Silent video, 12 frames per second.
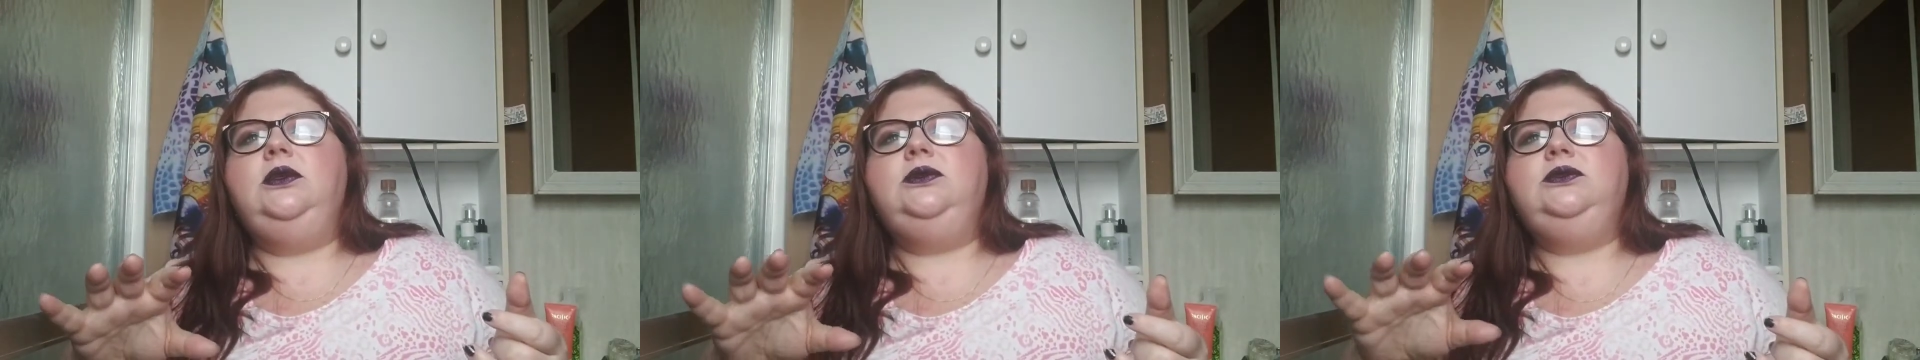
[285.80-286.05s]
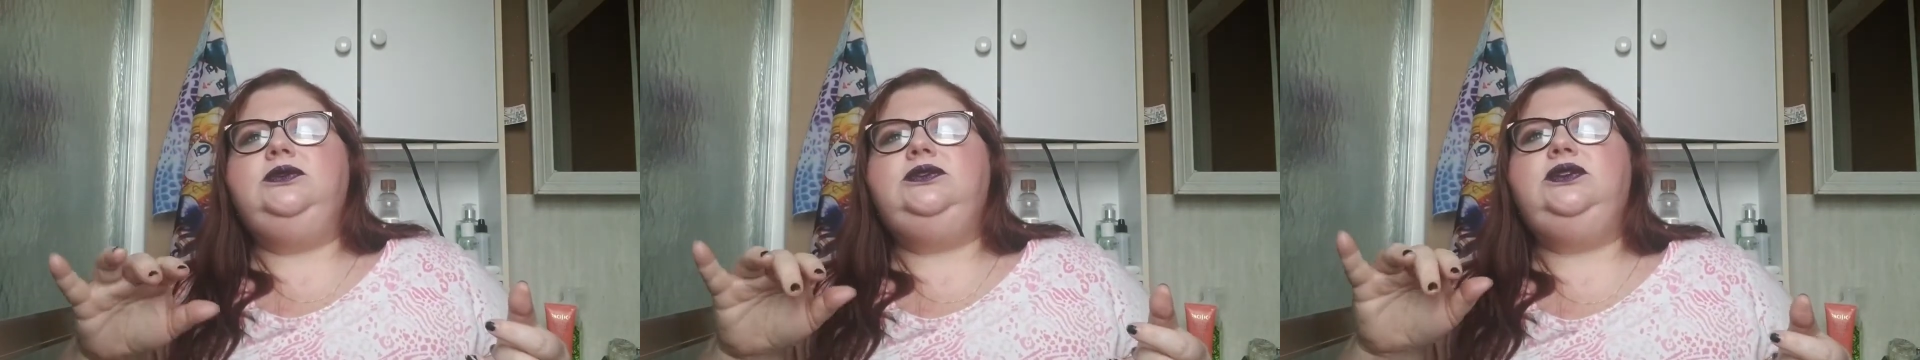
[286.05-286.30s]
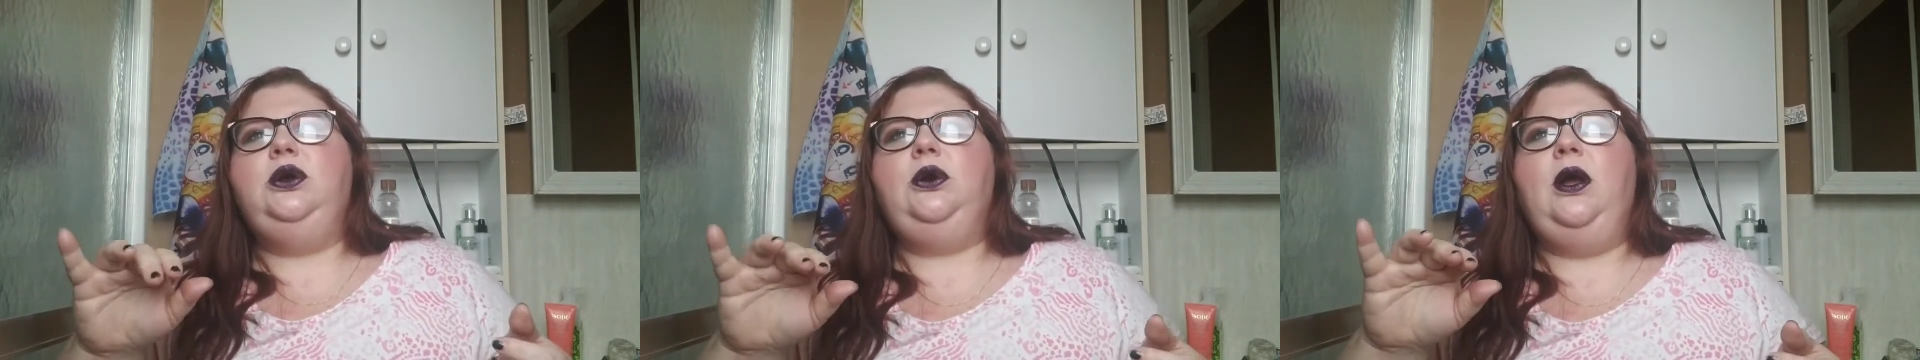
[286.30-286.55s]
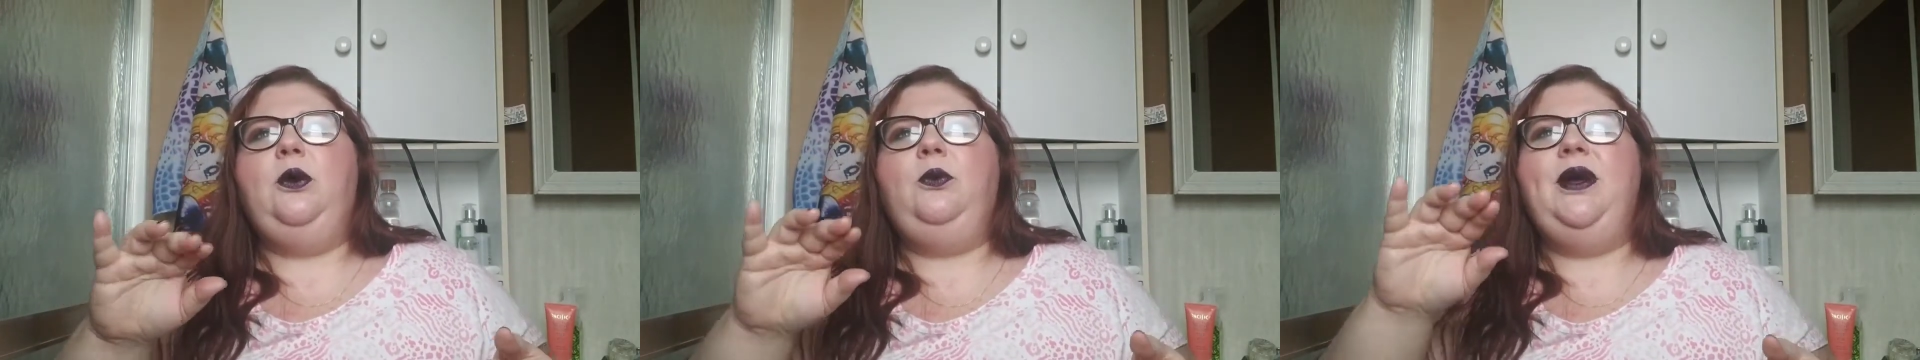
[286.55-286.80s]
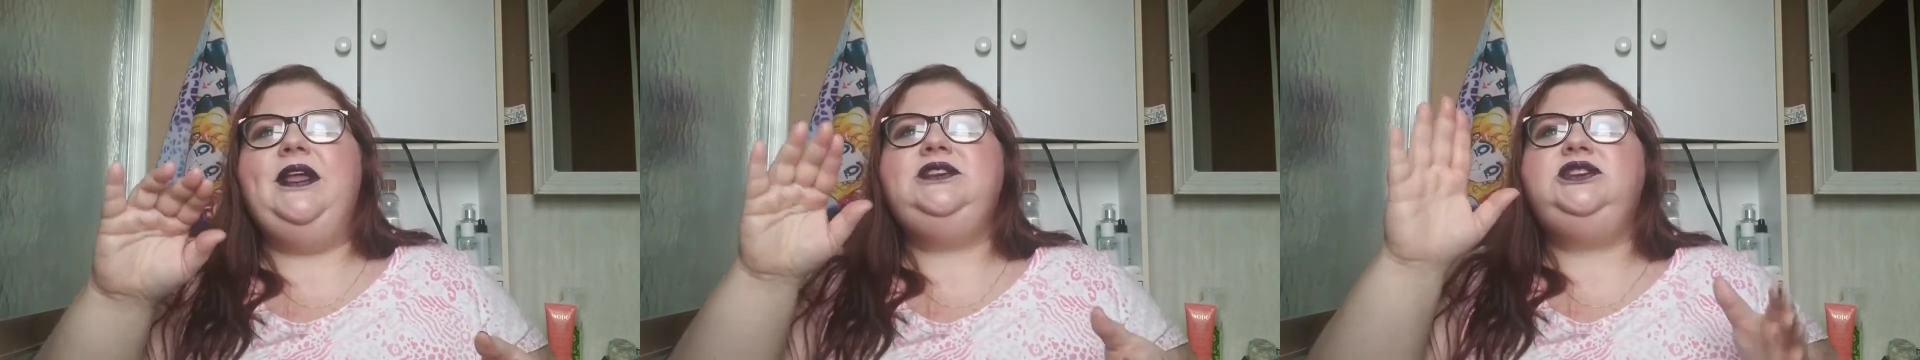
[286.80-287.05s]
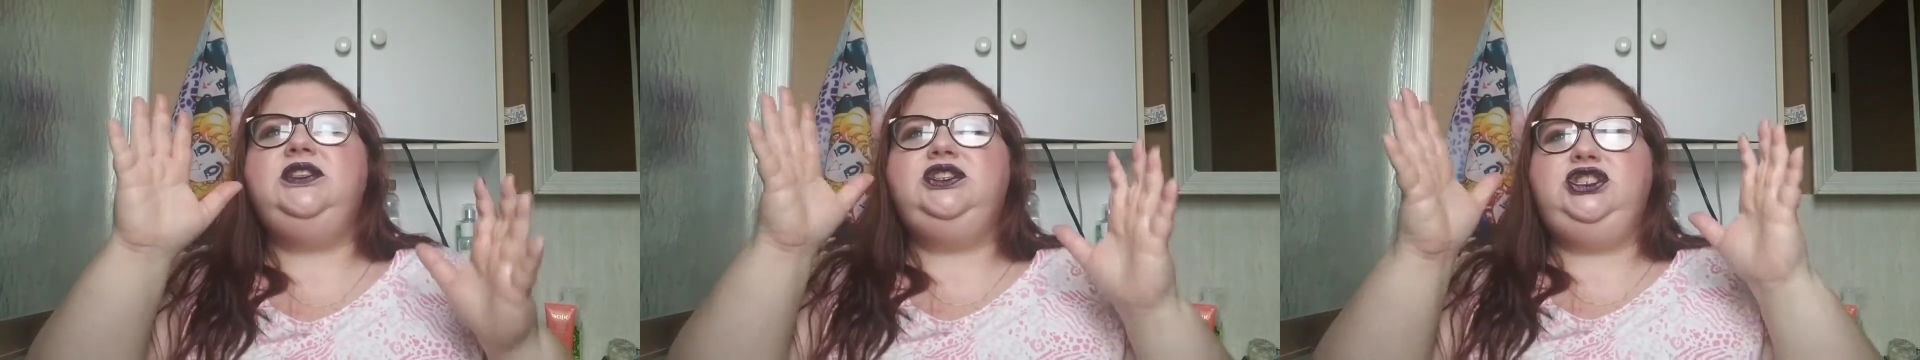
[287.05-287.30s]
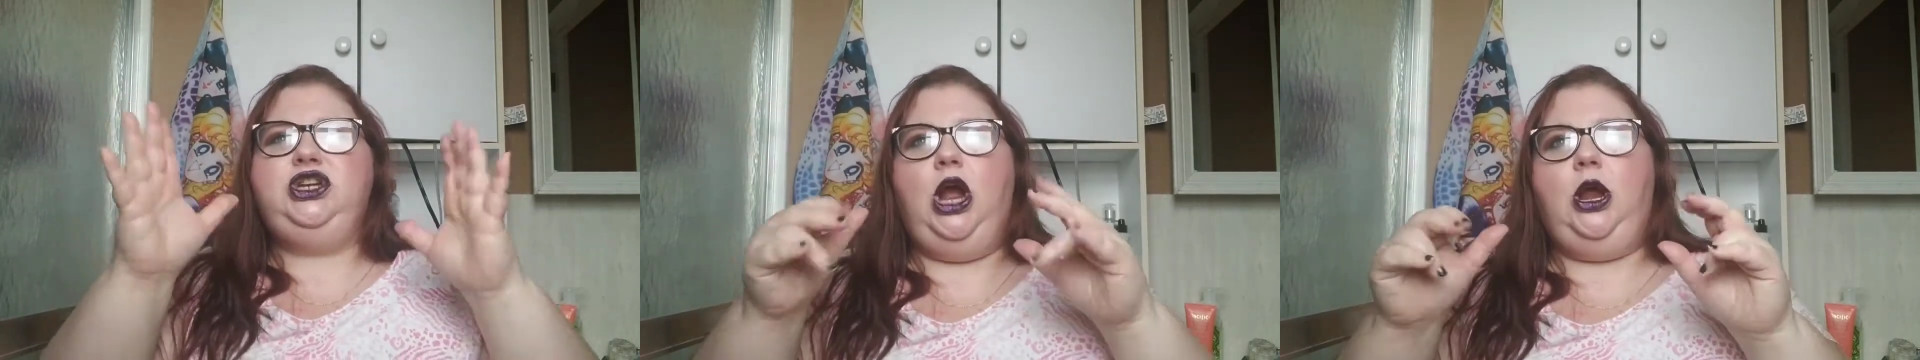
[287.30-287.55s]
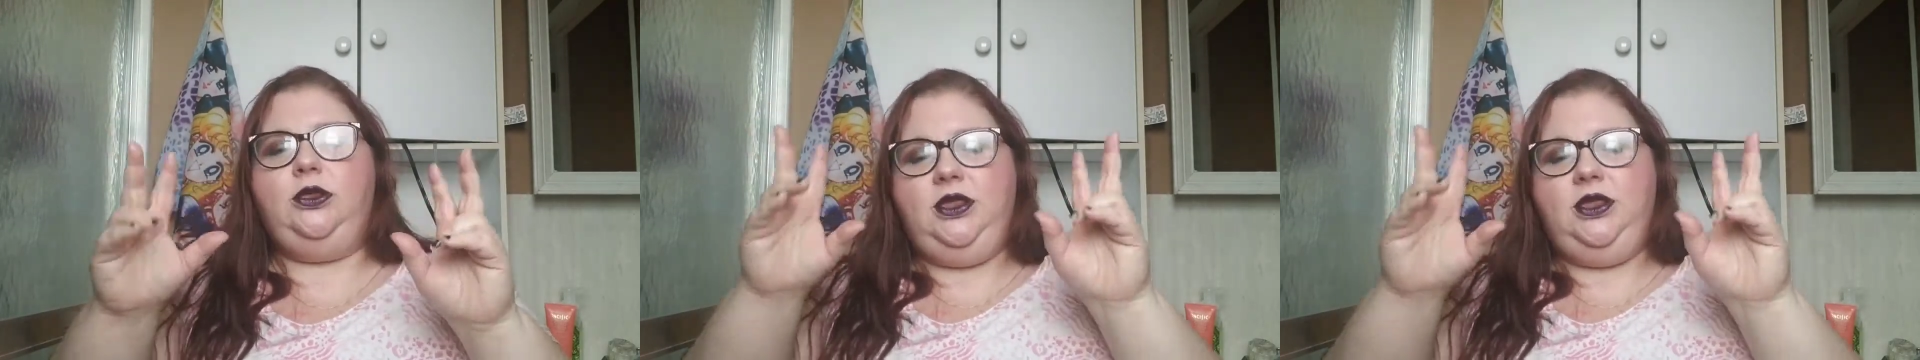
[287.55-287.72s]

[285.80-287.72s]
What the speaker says: So I went to the chart,